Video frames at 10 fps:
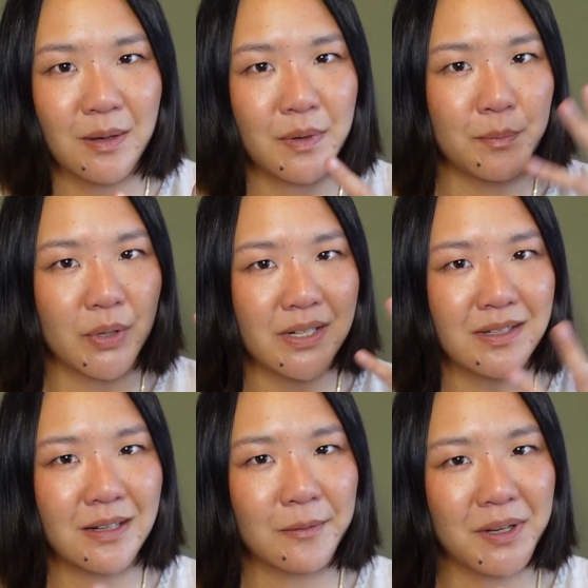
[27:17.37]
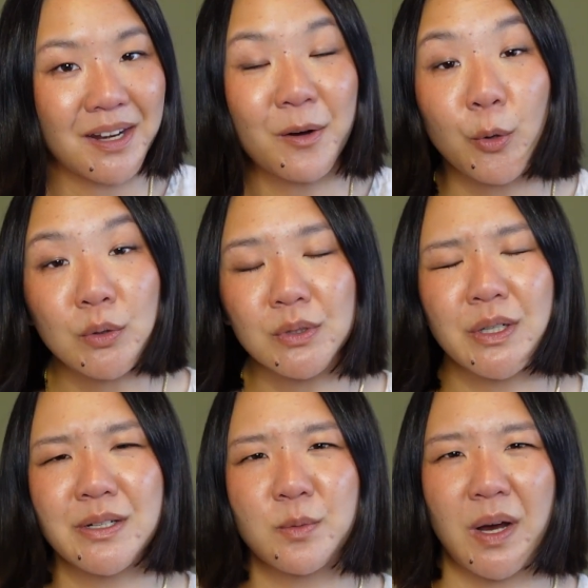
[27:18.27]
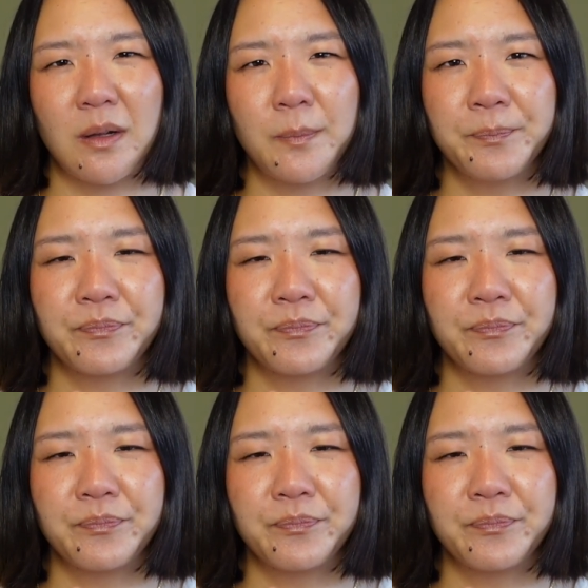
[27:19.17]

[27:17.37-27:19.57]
I've been embracing getting older as well,